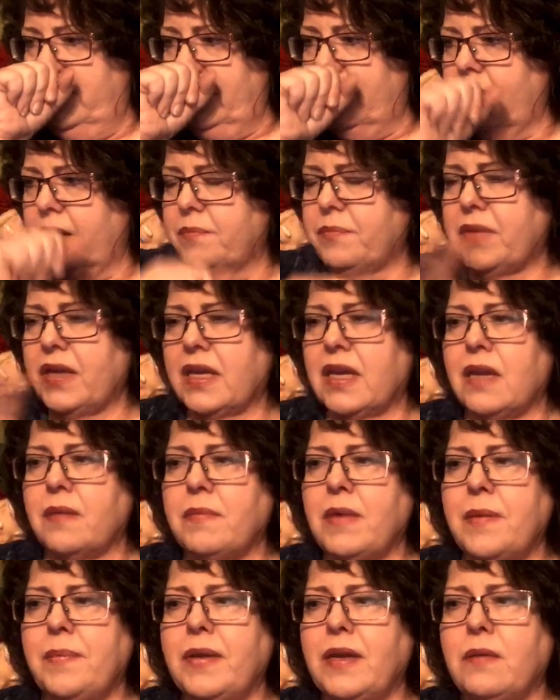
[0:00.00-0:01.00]
I'm thinking
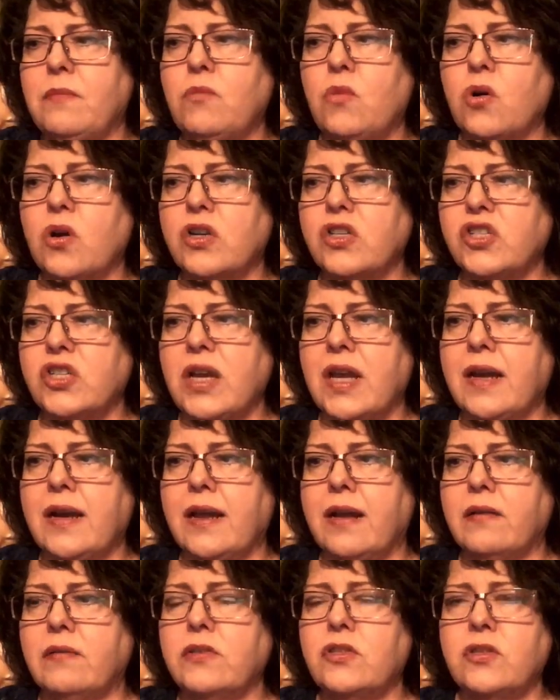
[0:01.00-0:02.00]
maybe in March, head
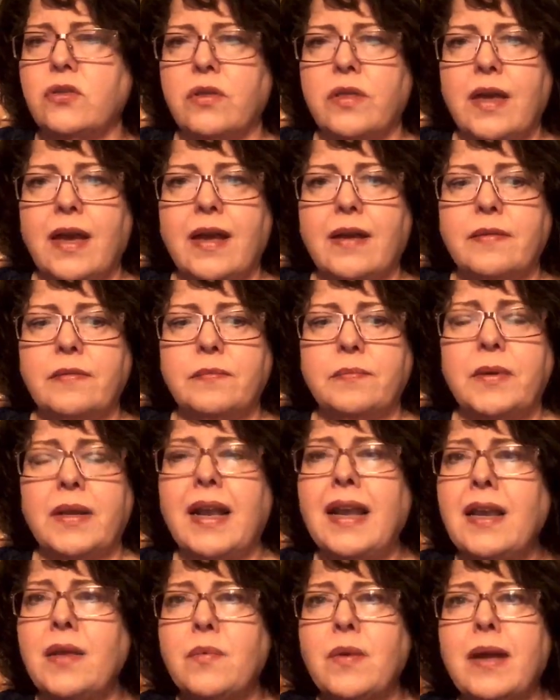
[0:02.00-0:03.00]
out and do that. But
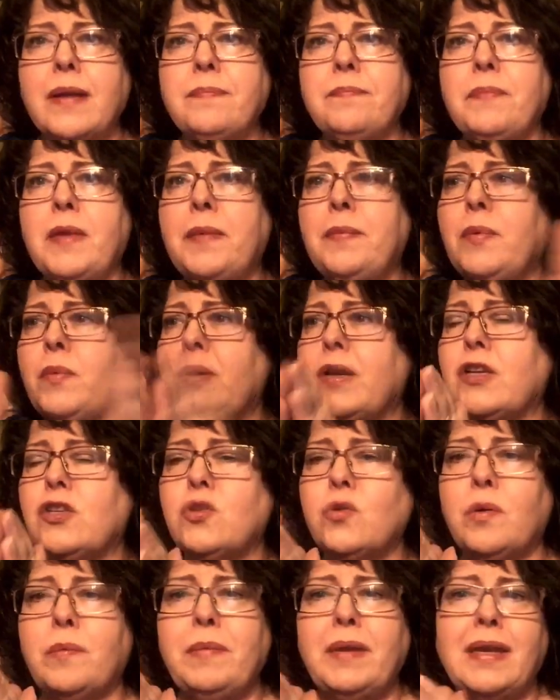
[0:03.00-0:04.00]
anyway, maybe we could
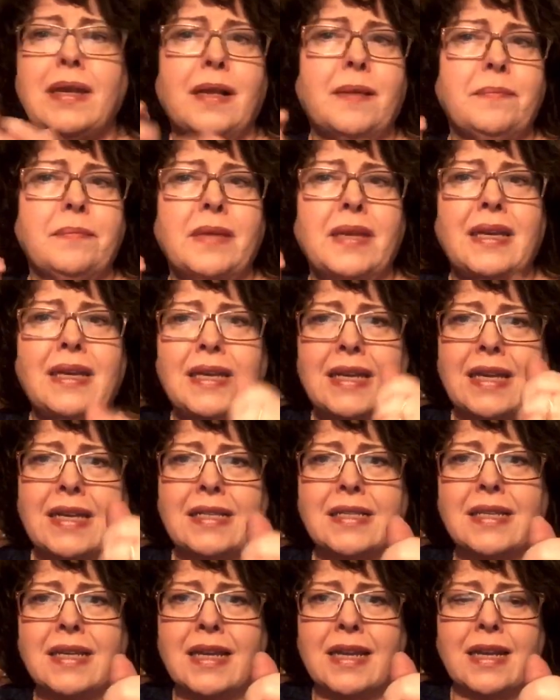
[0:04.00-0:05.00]
do a meetup,
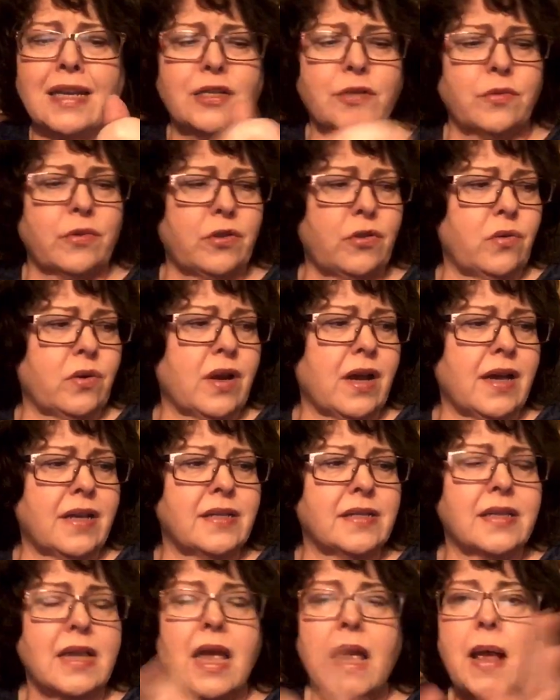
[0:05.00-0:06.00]
get to connect with you
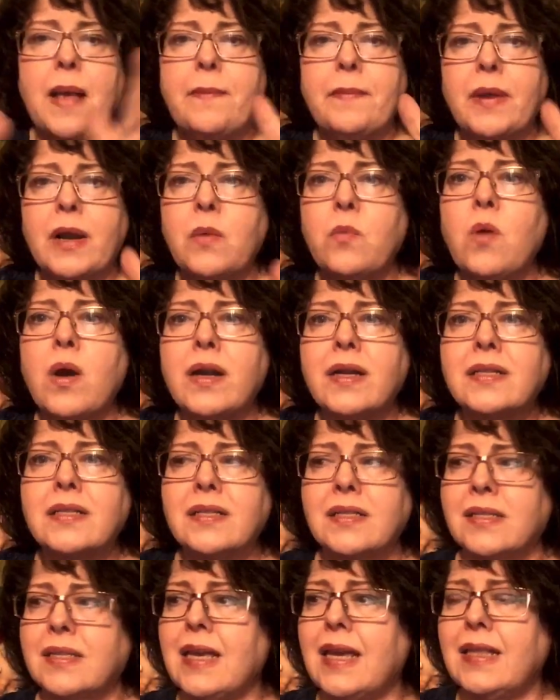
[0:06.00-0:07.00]
guys. But I wanted
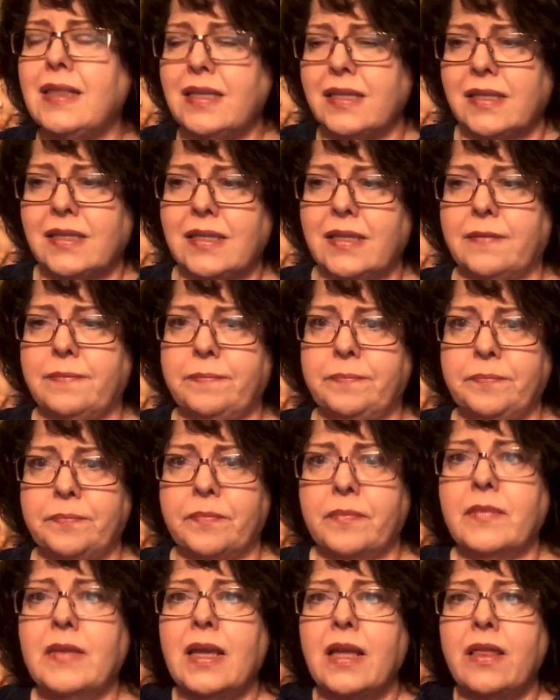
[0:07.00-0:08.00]
to say, listen,
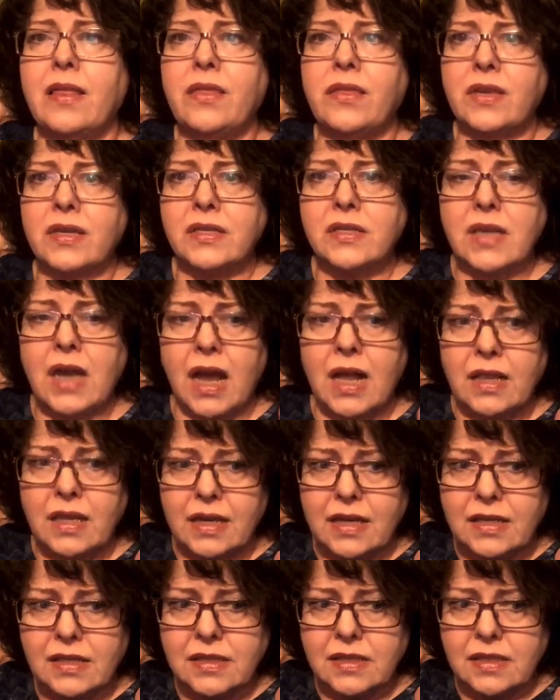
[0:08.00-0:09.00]
this
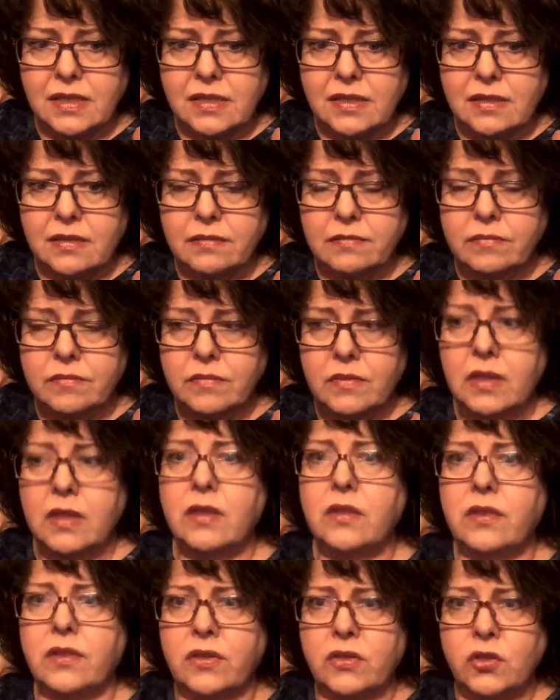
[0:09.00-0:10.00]
holiday season,
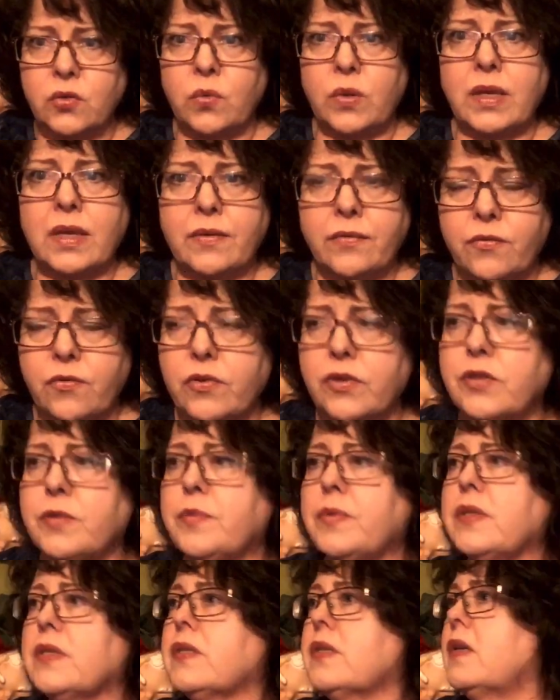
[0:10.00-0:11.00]
this week of
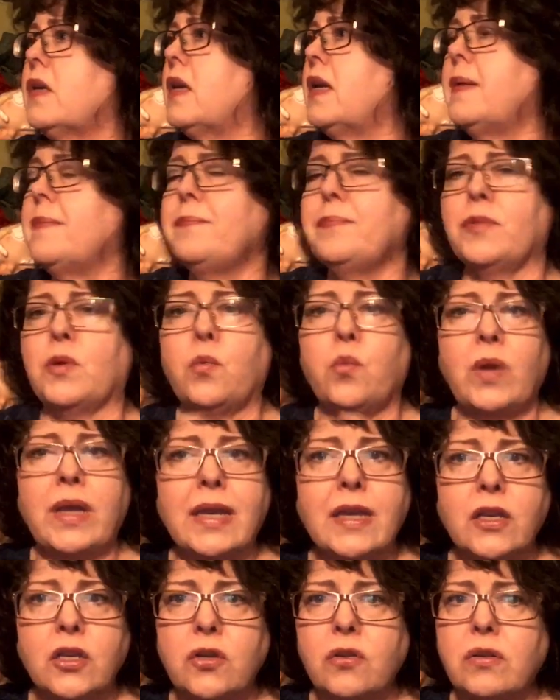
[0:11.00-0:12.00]
Christmas, the
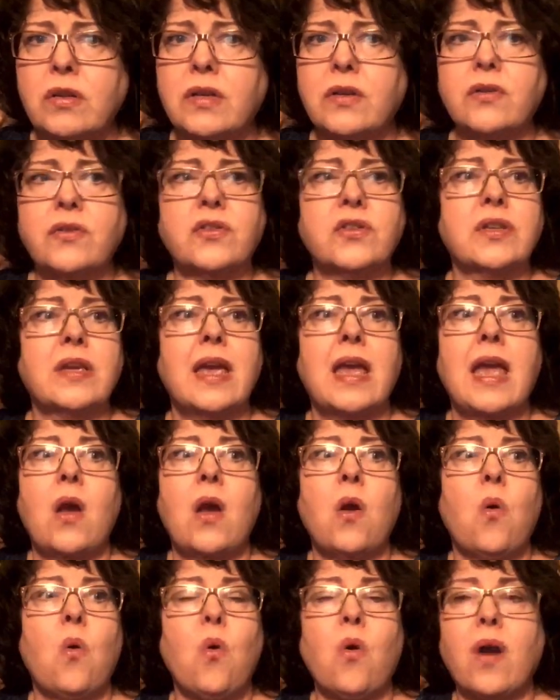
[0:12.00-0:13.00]
week of New Year's,
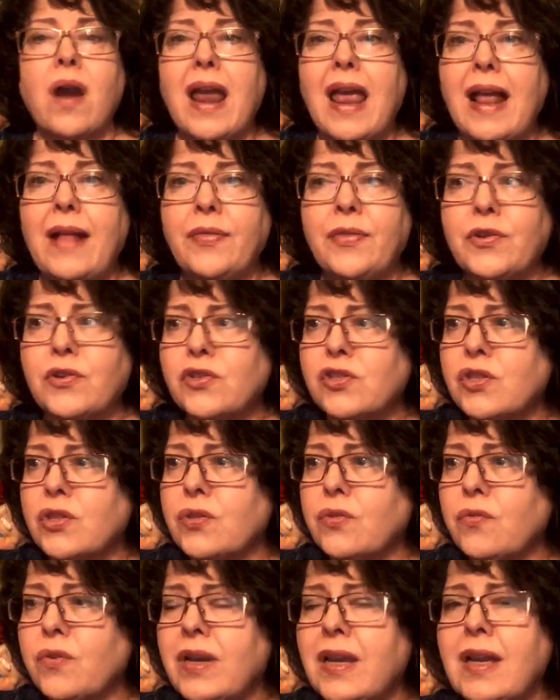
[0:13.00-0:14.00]
or there's
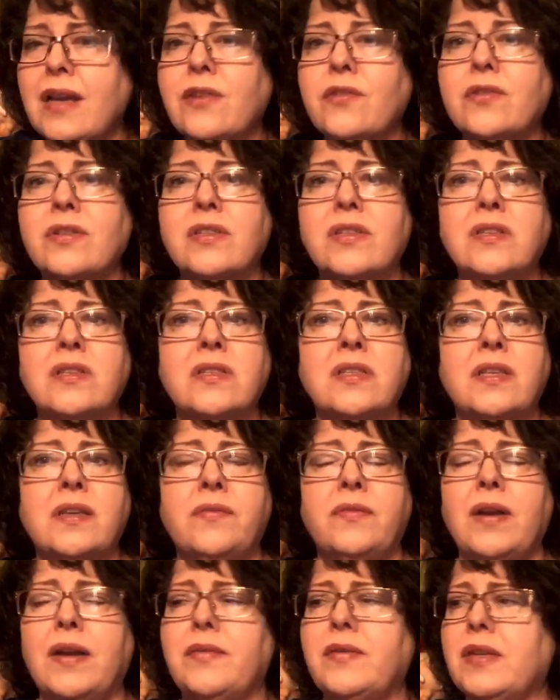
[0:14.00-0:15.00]

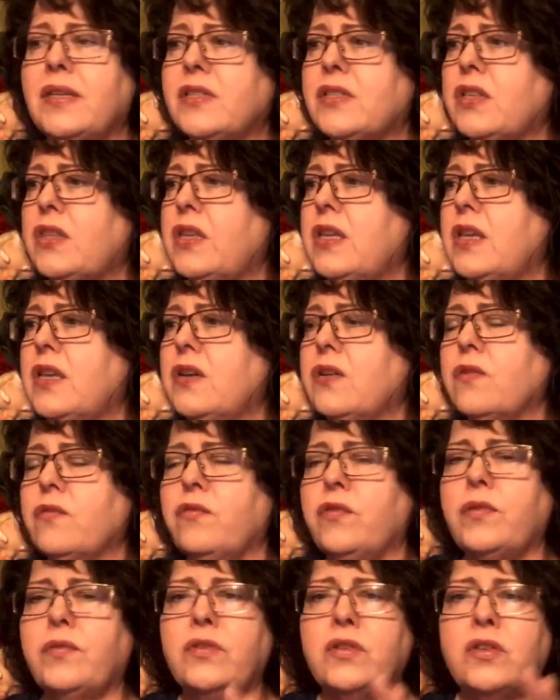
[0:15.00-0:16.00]
365 days in a year,
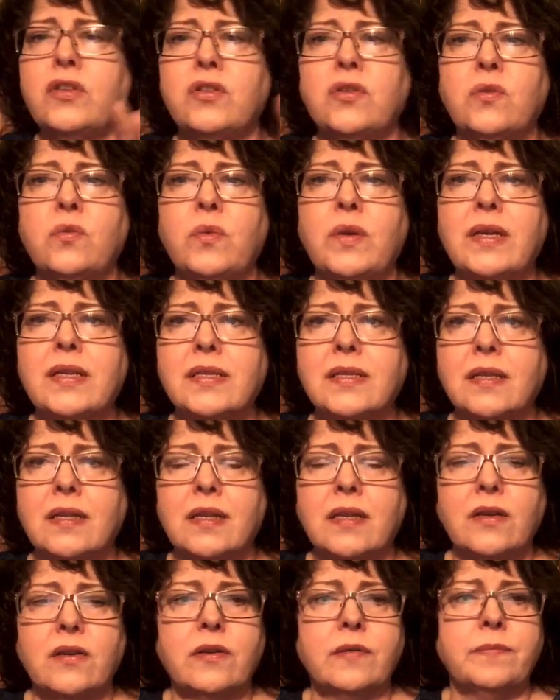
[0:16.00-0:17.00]
52 weeks in a
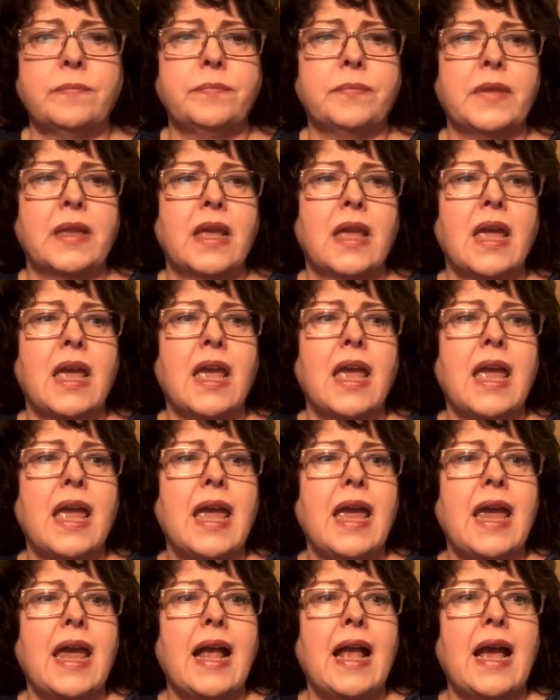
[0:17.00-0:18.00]
year.
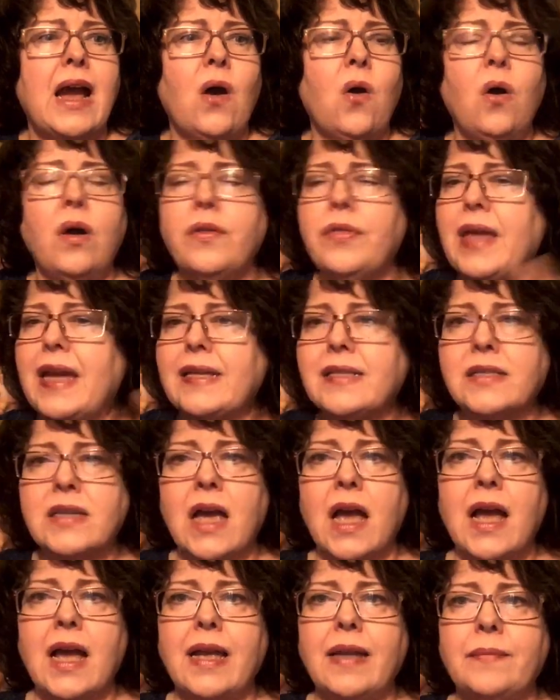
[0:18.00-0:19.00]
All that
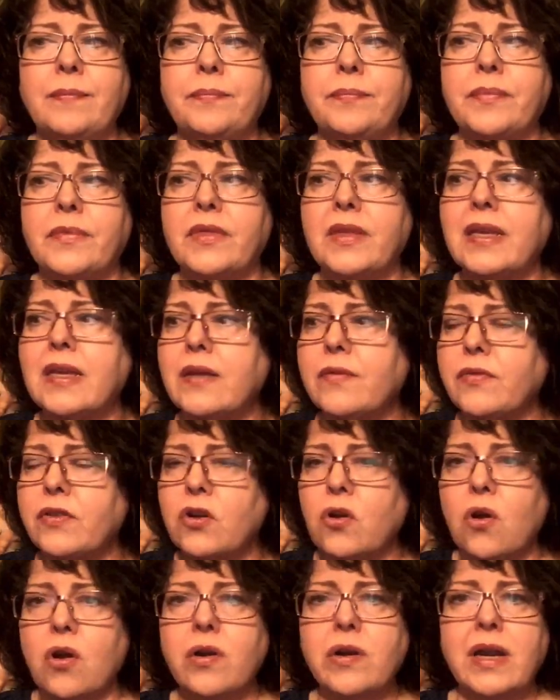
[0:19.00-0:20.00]
time, think of
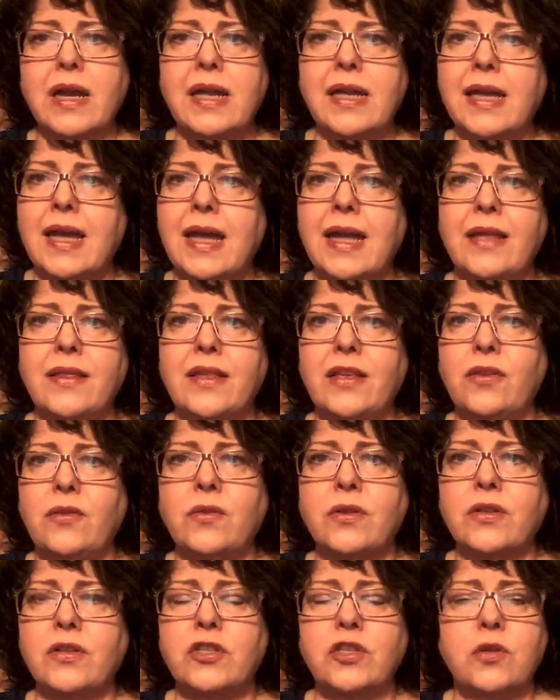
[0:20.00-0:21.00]
an RAK that you
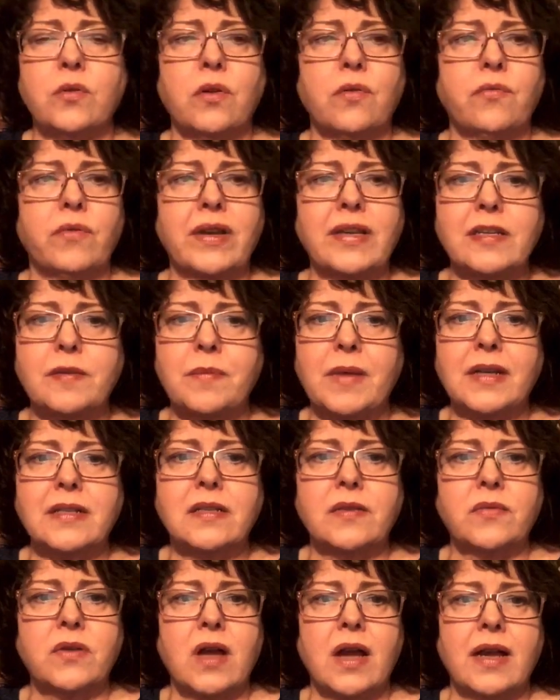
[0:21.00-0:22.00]
can do, a random act
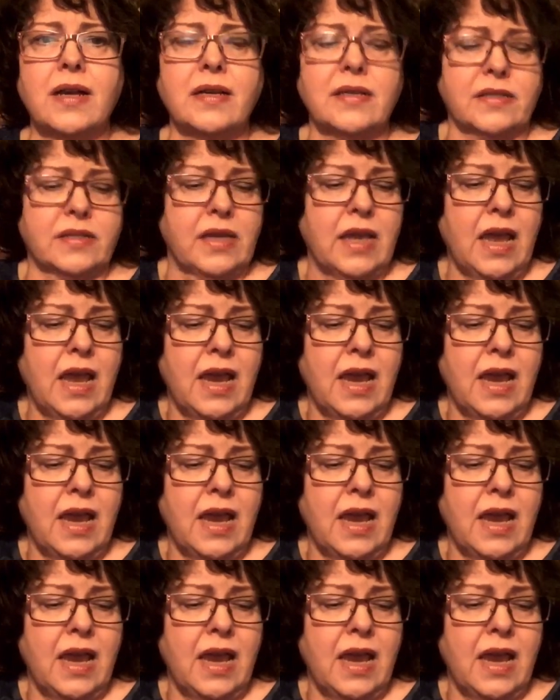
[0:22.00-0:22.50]
of kindness.